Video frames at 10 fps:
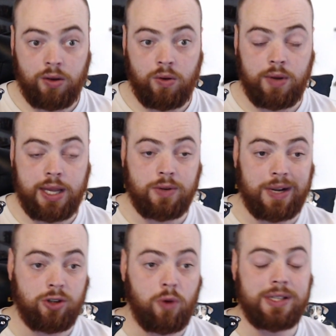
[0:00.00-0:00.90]
Okay, so
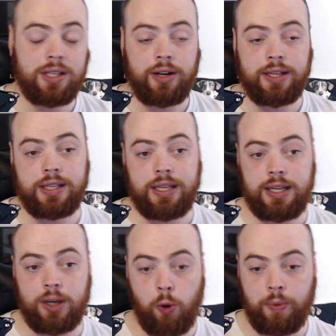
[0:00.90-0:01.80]
as always, there is
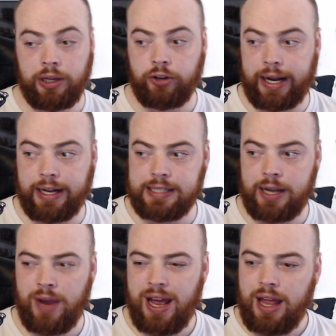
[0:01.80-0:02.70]
the opening credits.
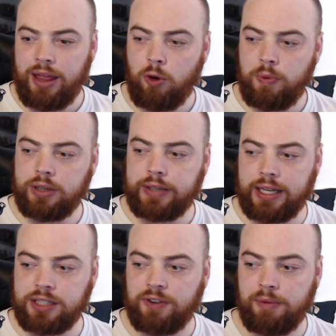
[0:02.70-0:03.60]
Now, the opening
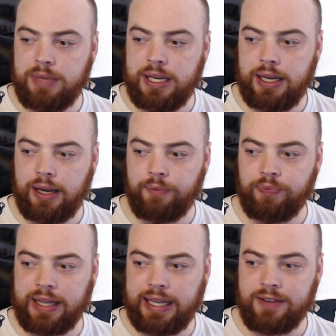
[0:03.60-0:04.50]
credits for me
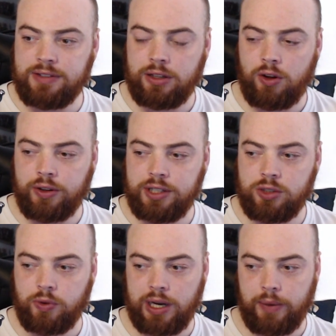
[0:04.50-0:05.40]
gives a lot of the
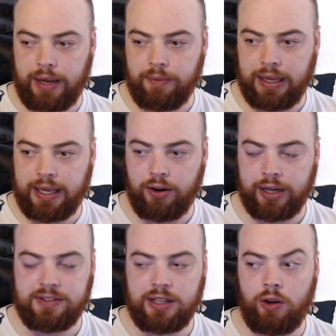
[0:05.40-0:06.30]
story away, or it
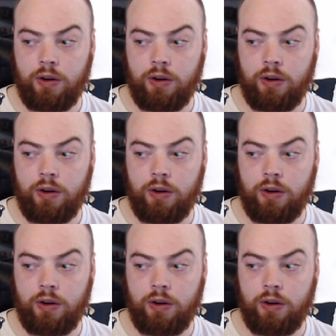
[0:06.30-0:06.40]
gives a lot